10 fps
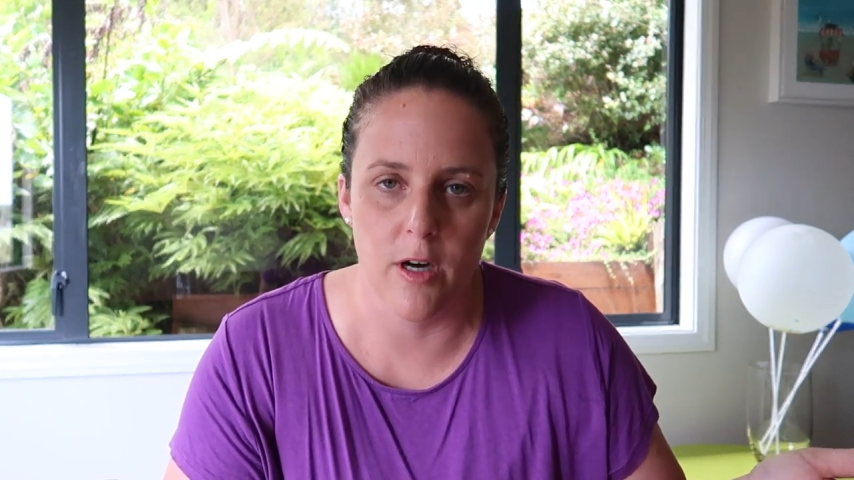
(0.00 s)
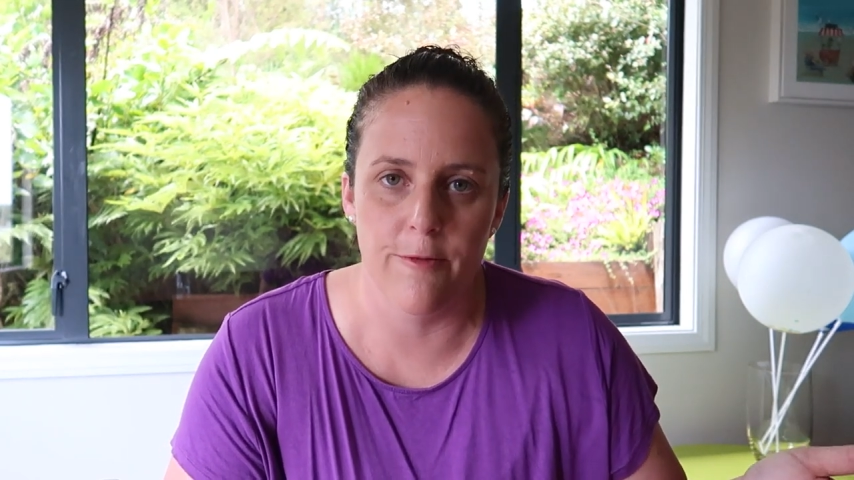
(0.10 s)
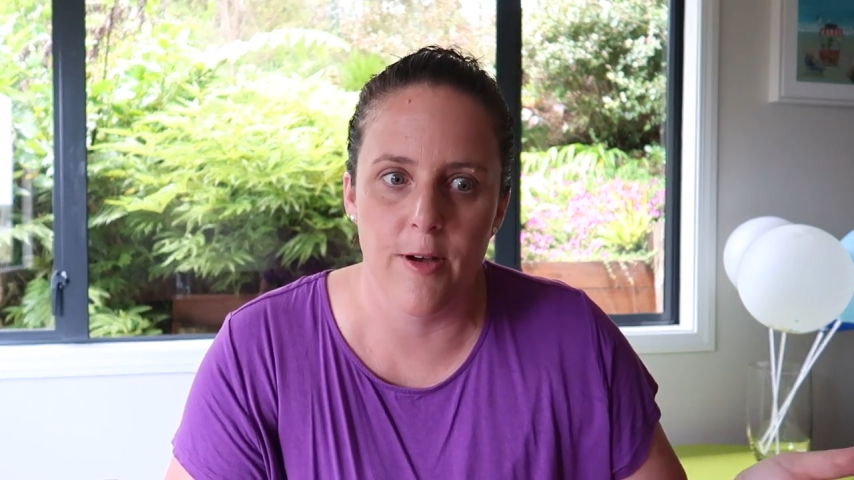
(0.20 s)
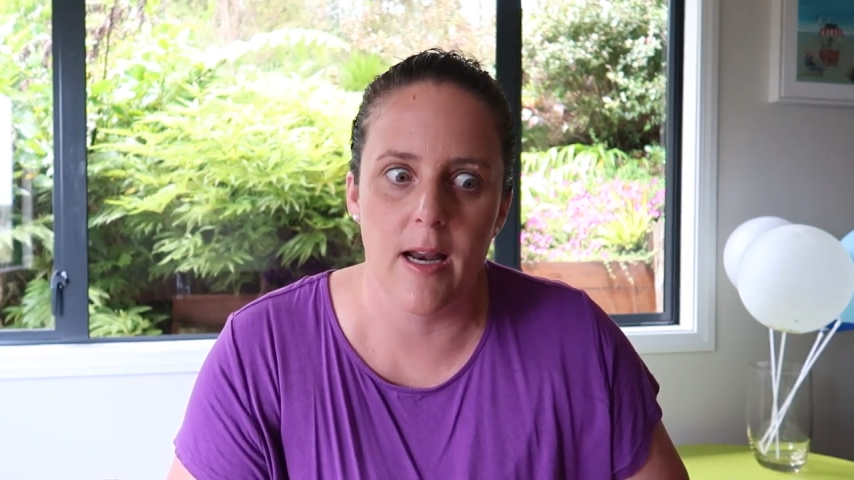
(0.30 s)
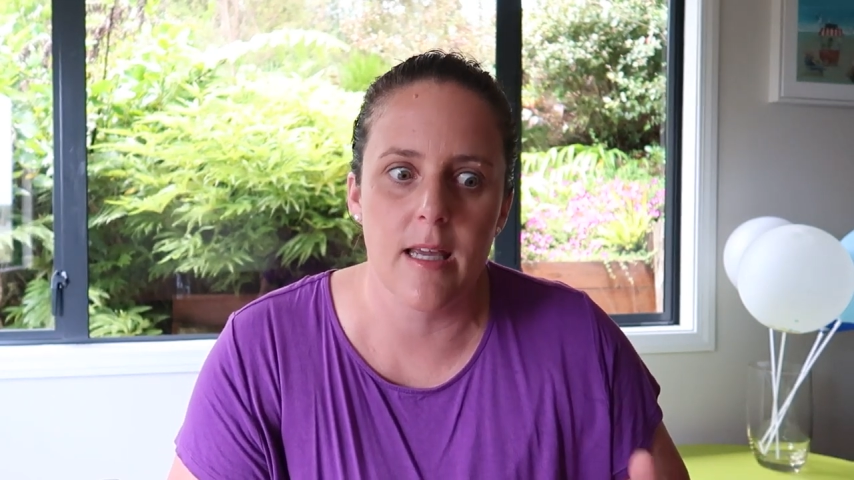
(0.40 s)
I
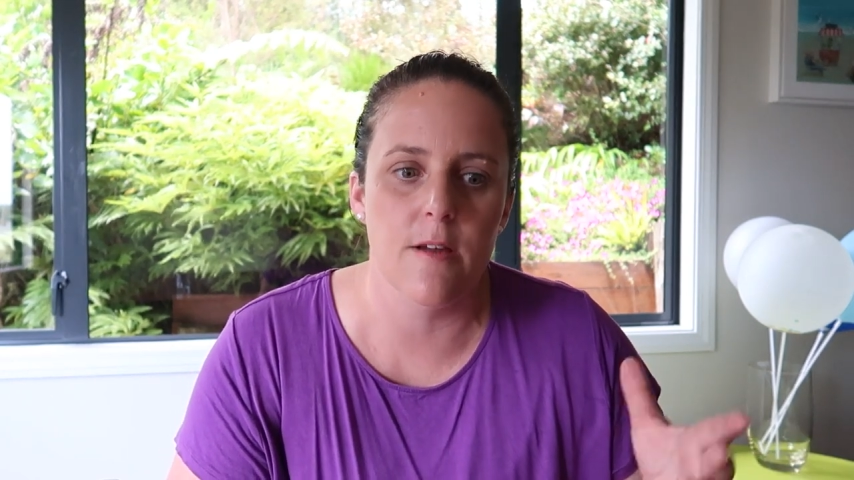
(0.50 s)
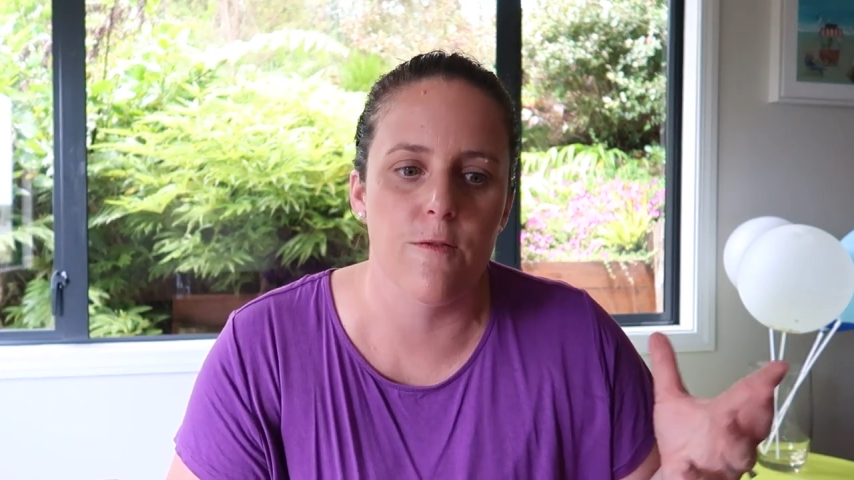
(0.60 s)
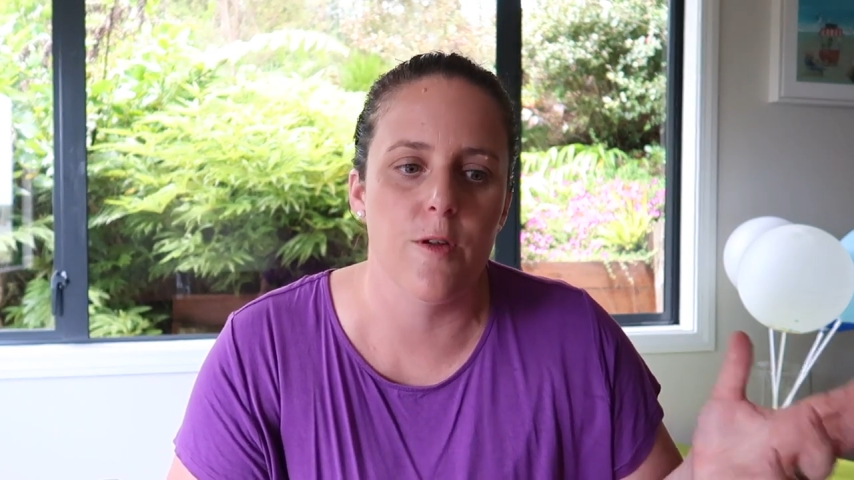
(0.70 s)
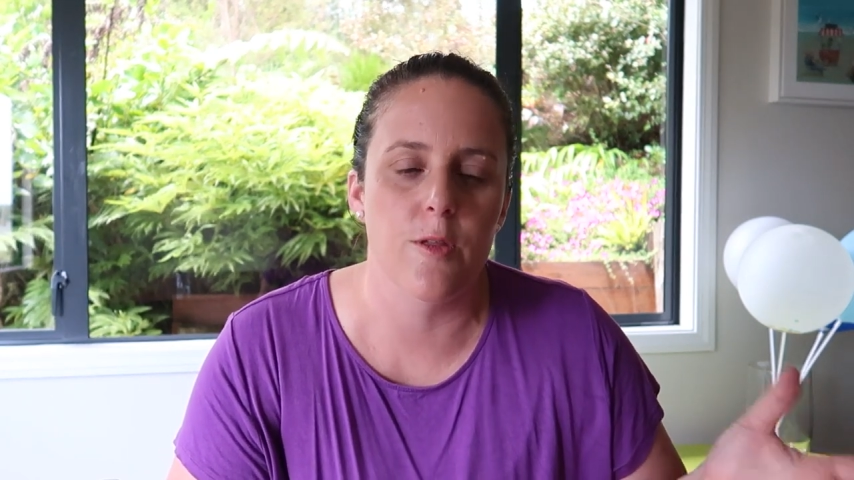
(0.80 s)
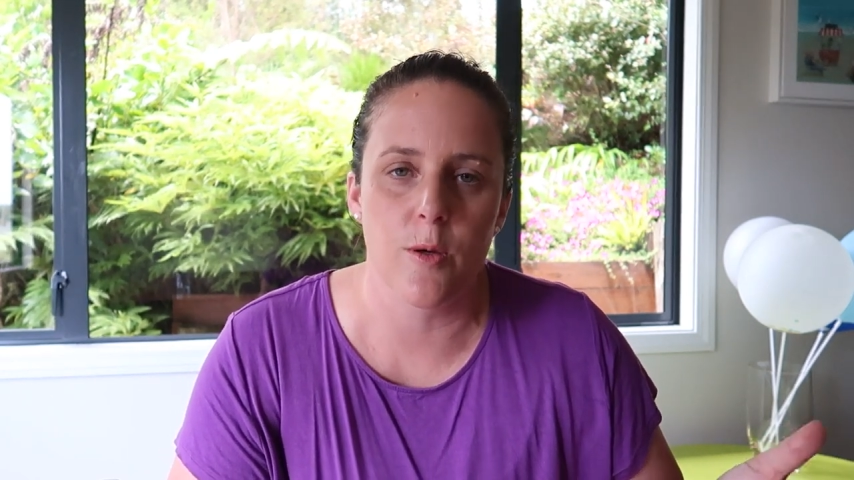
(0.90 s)
felt like
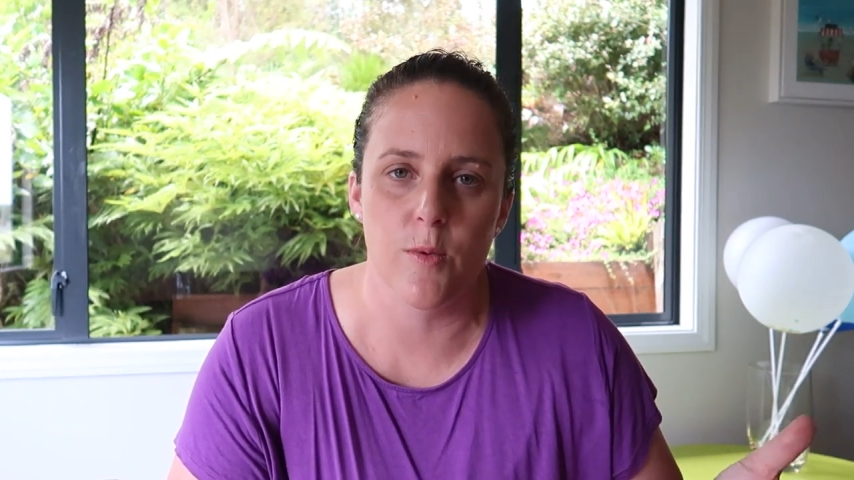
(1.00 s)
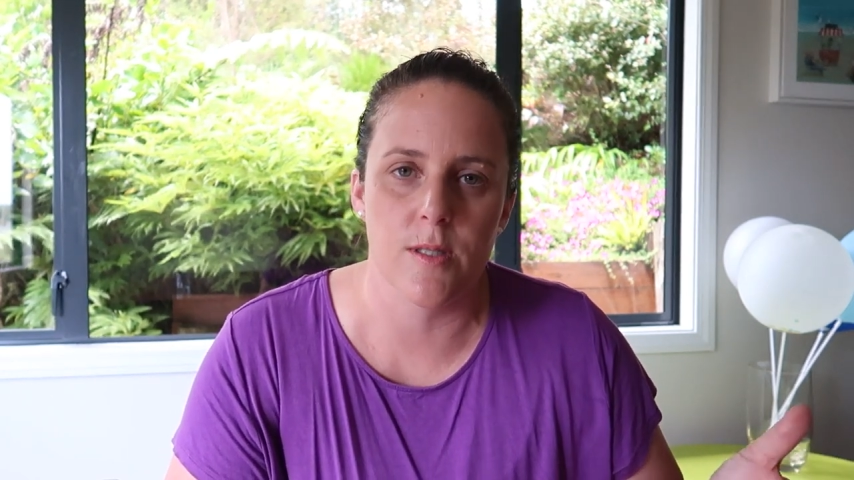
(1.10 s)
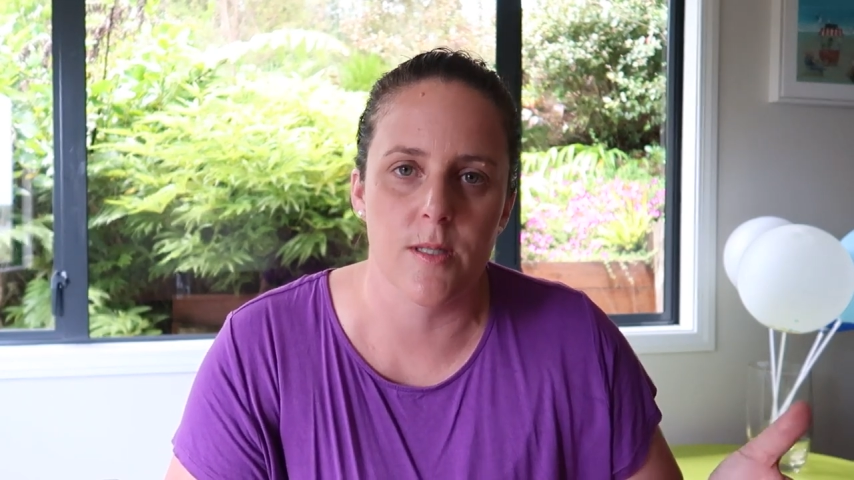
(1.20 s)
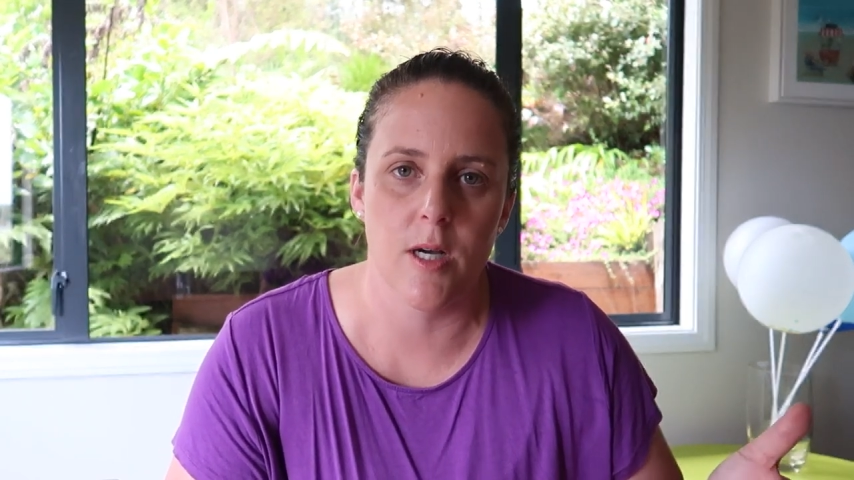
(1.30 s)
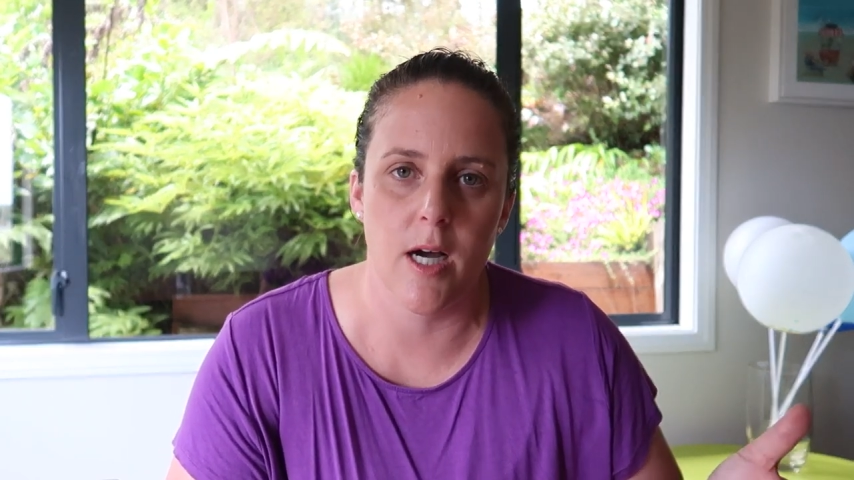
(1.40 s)
everything
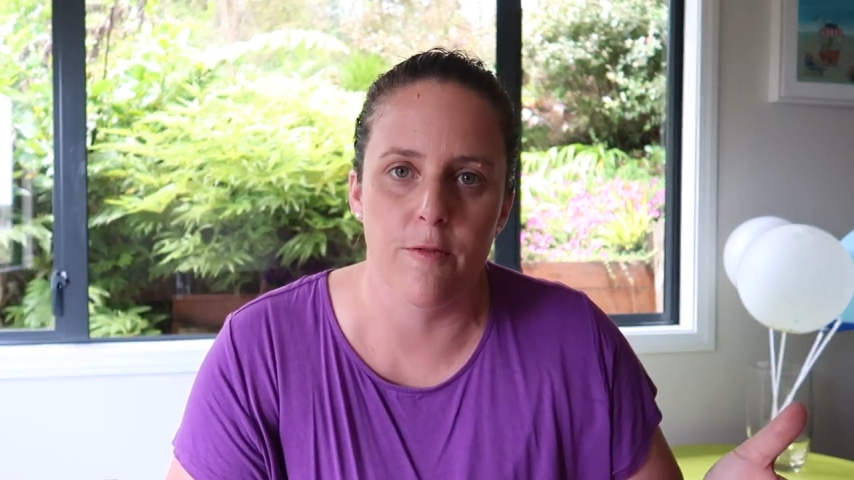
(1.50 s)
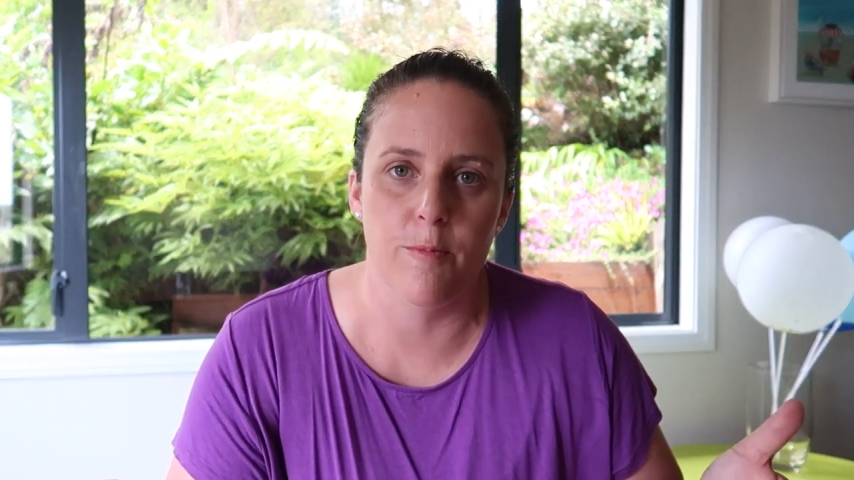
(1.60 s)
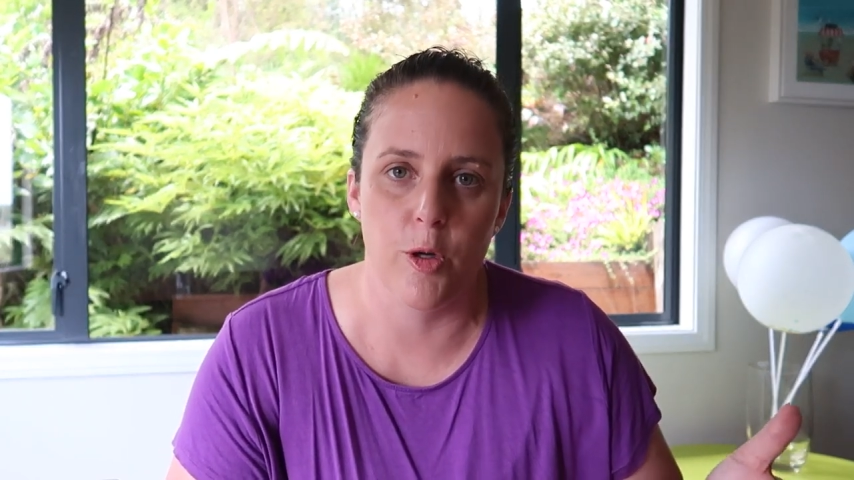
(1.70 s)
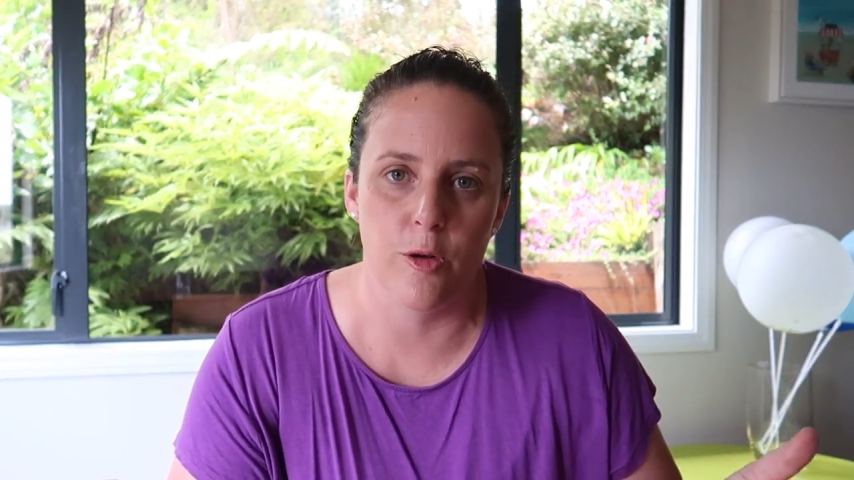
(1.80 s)
was kind of